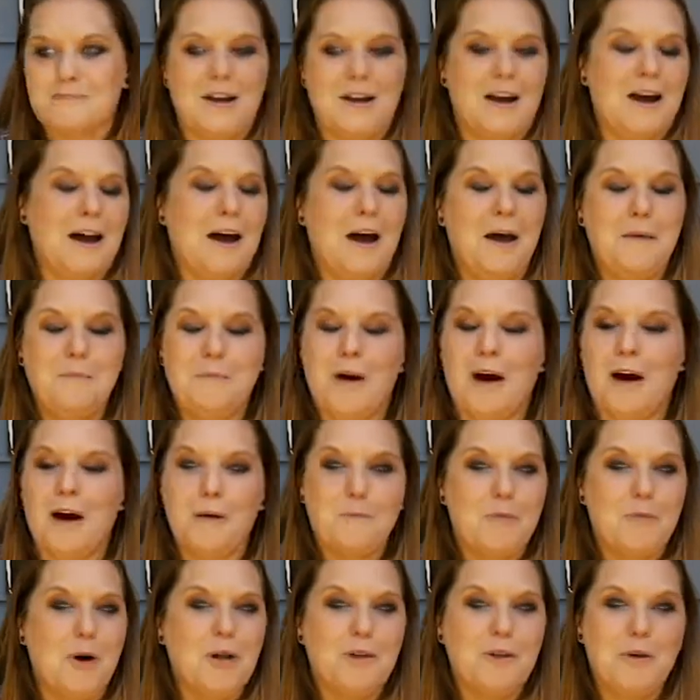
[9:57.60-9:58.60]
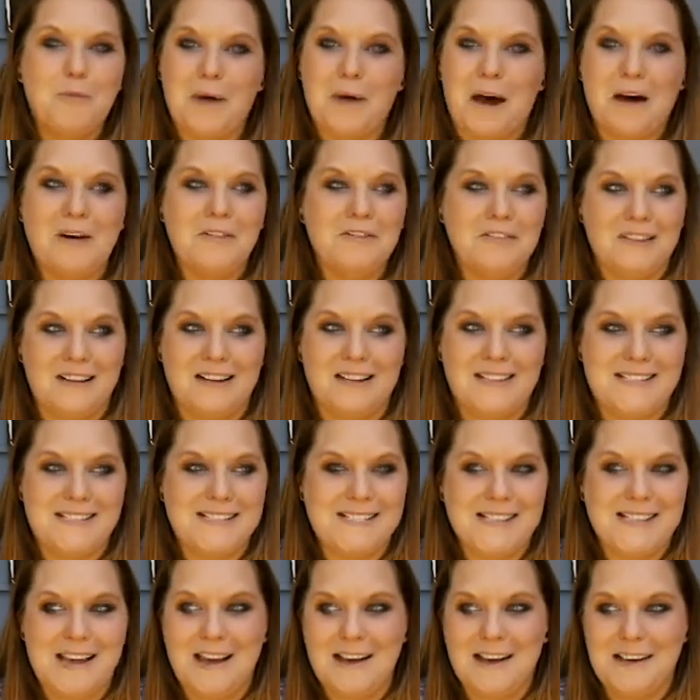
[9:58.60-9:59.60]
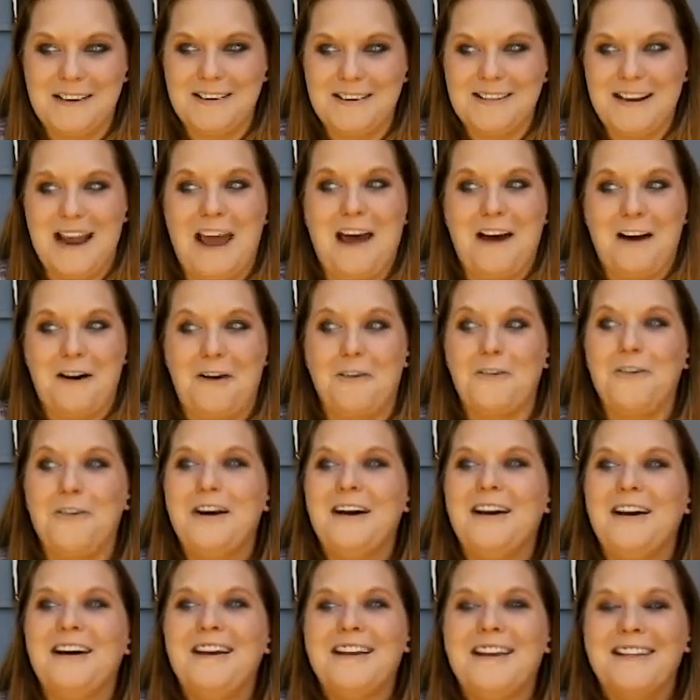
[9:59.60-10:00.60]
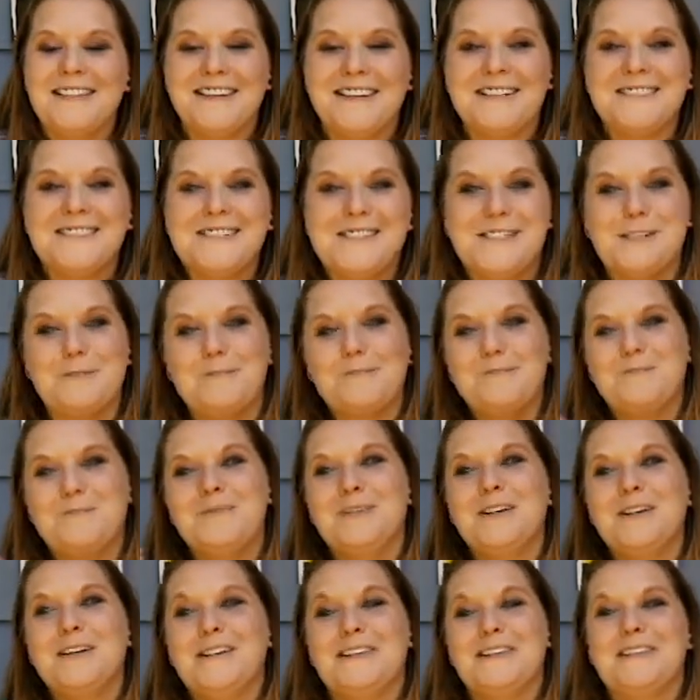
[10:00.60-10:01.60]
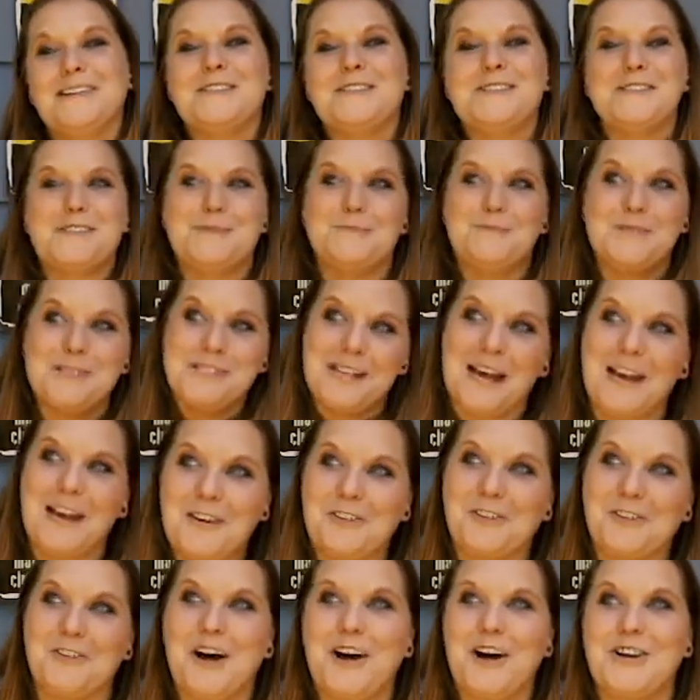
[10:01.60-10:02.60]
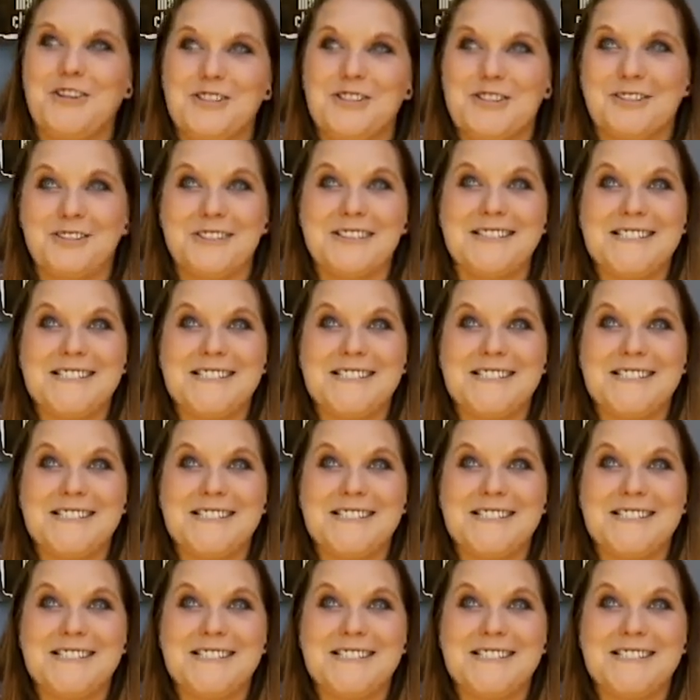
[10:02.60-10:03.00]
I'm all about this. And now there's some psychological